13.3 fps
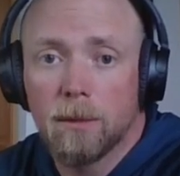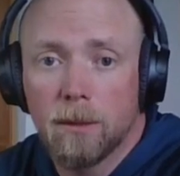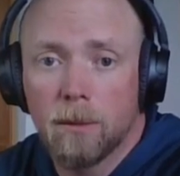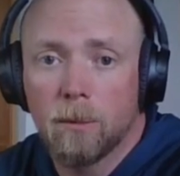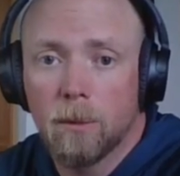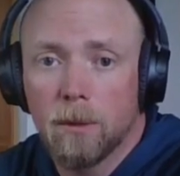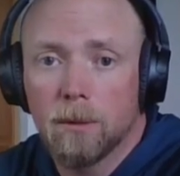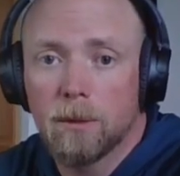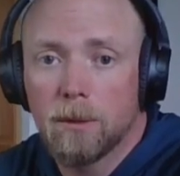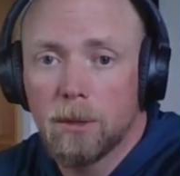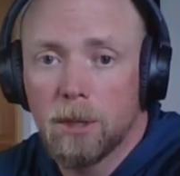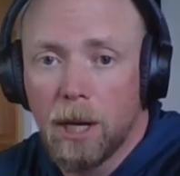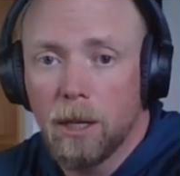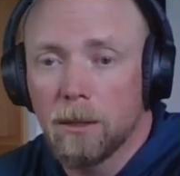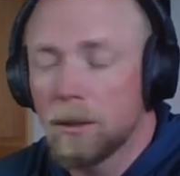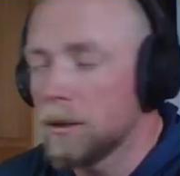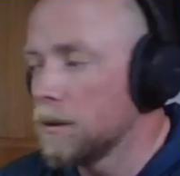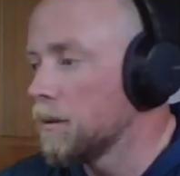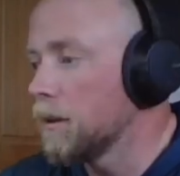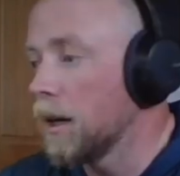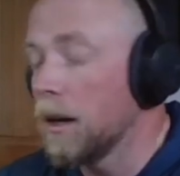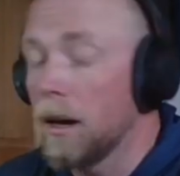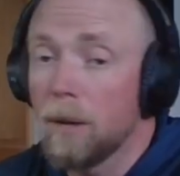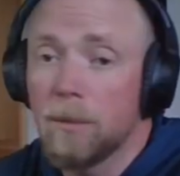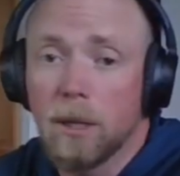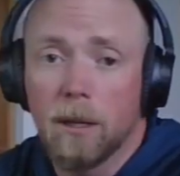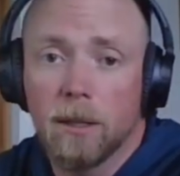The world's changed. I, will
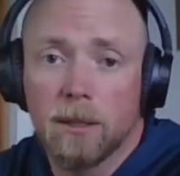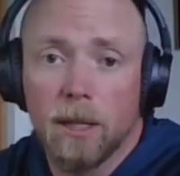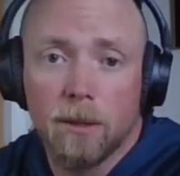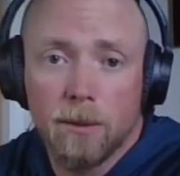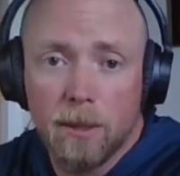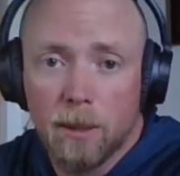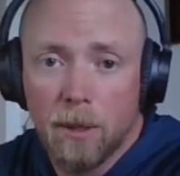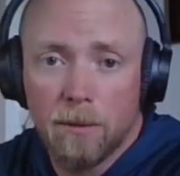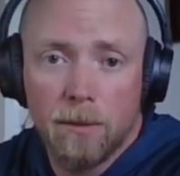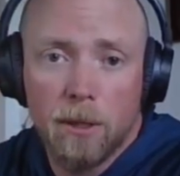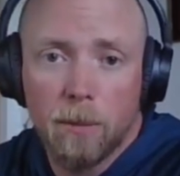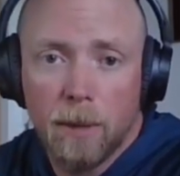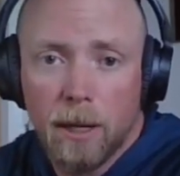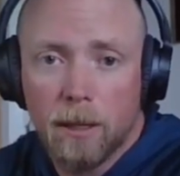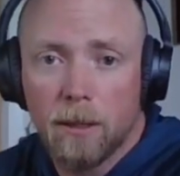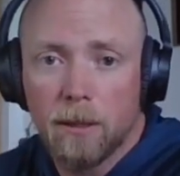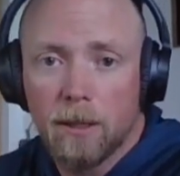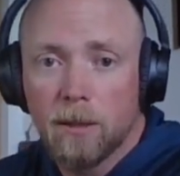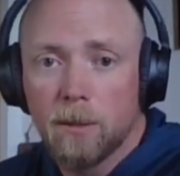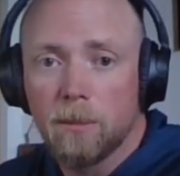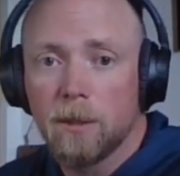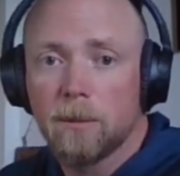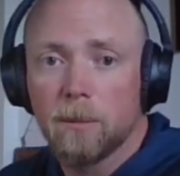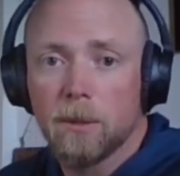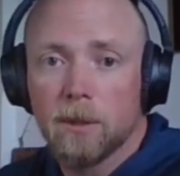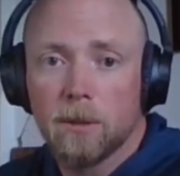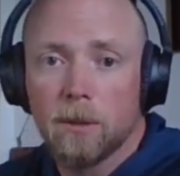be honest. I don't think my feet are back underneath me
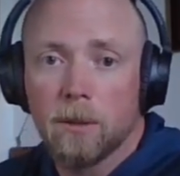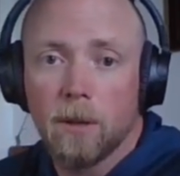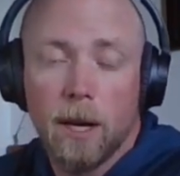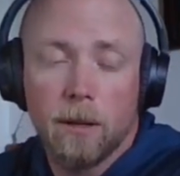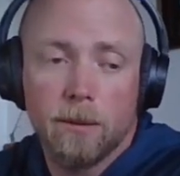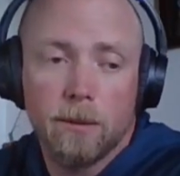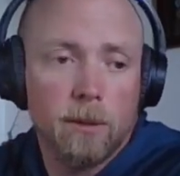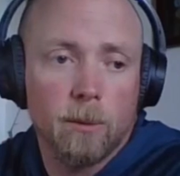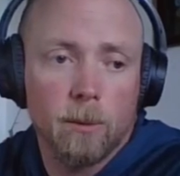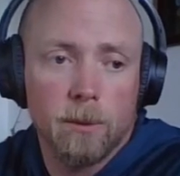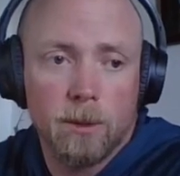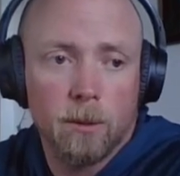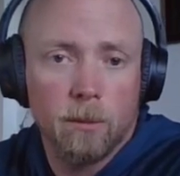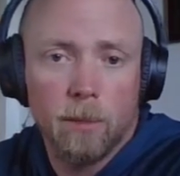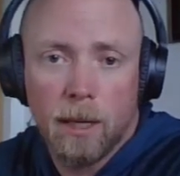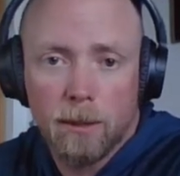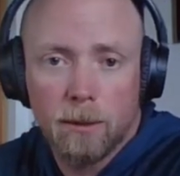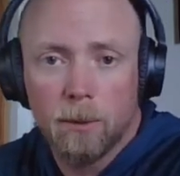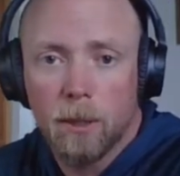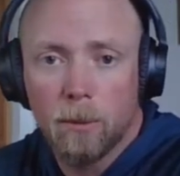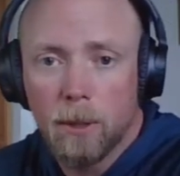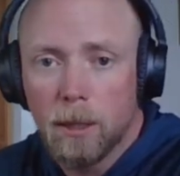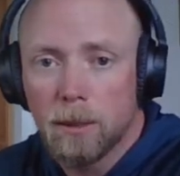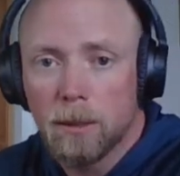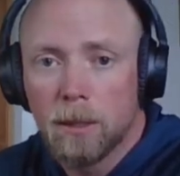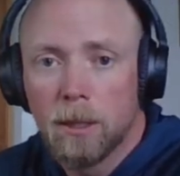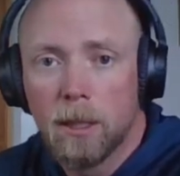from this whole. I don't think the world's going back to the way it
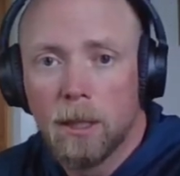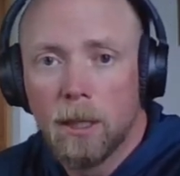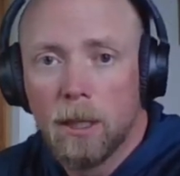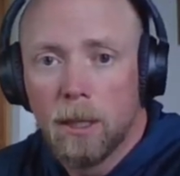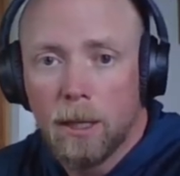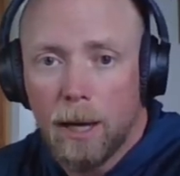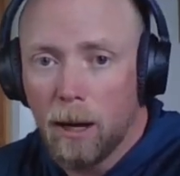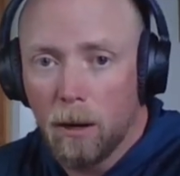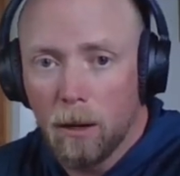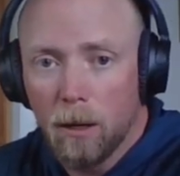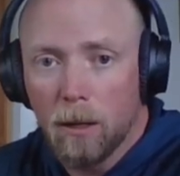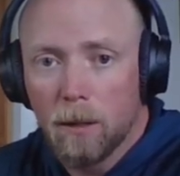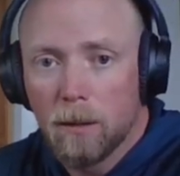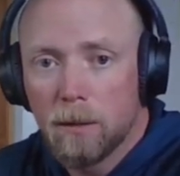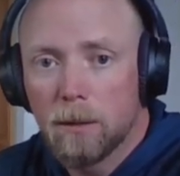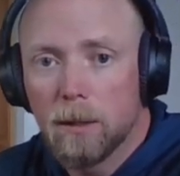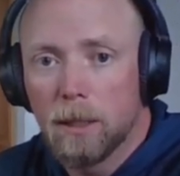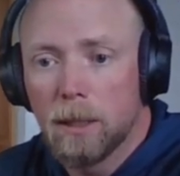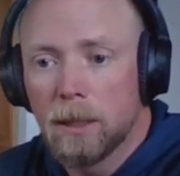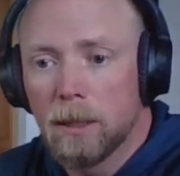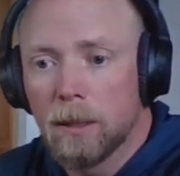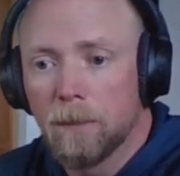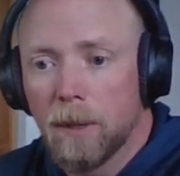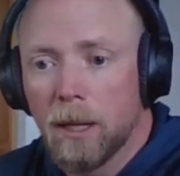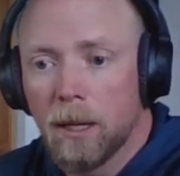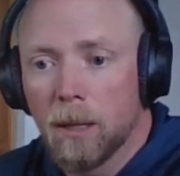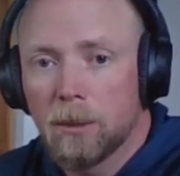was, at all. Um,
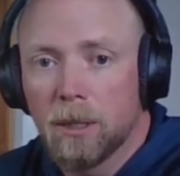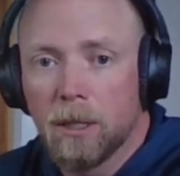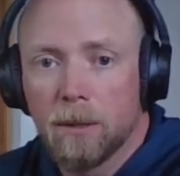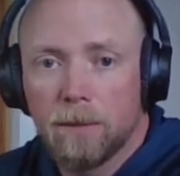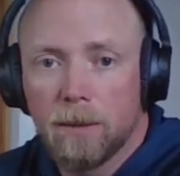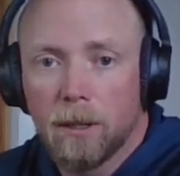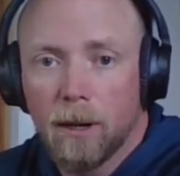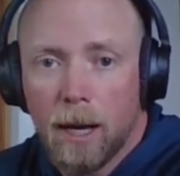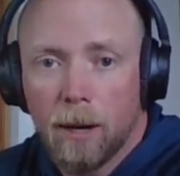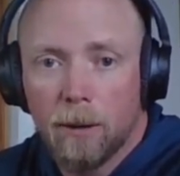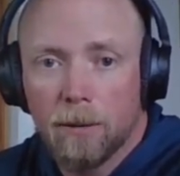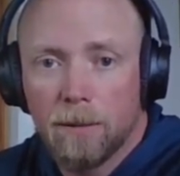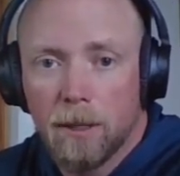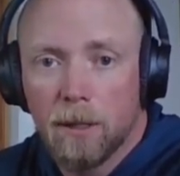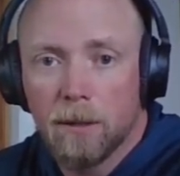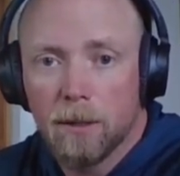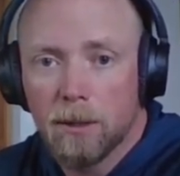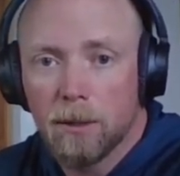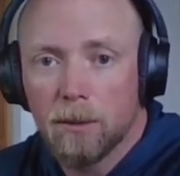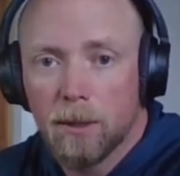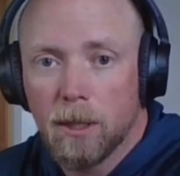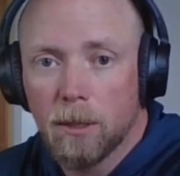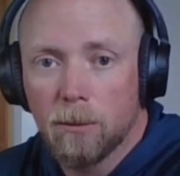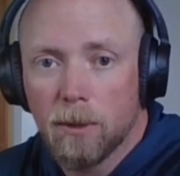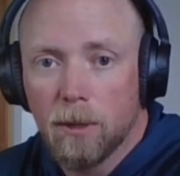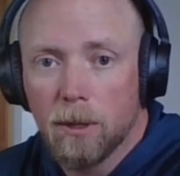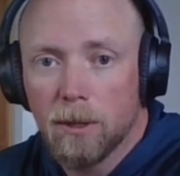and I'm trying to figure out how I fit in this new thing
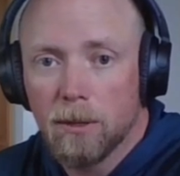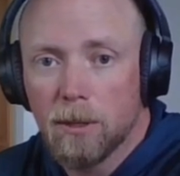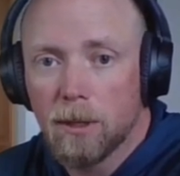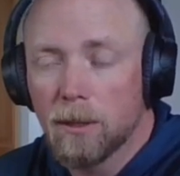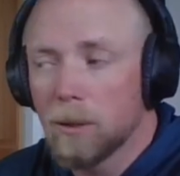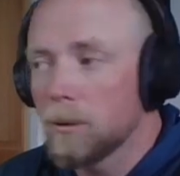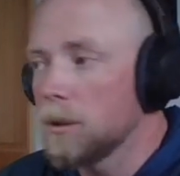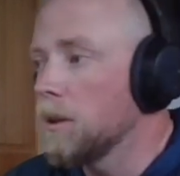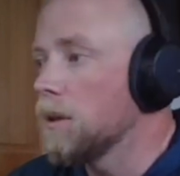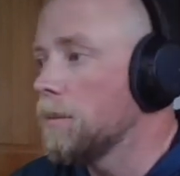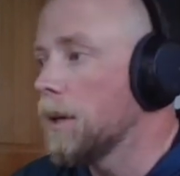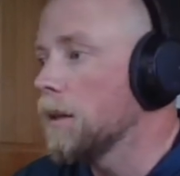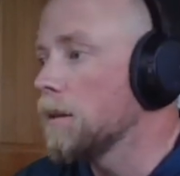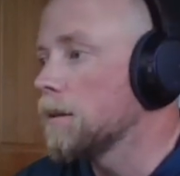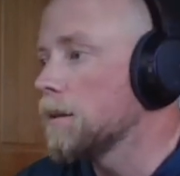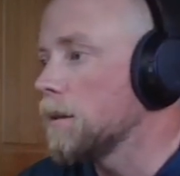with all these things that we're trying to balance.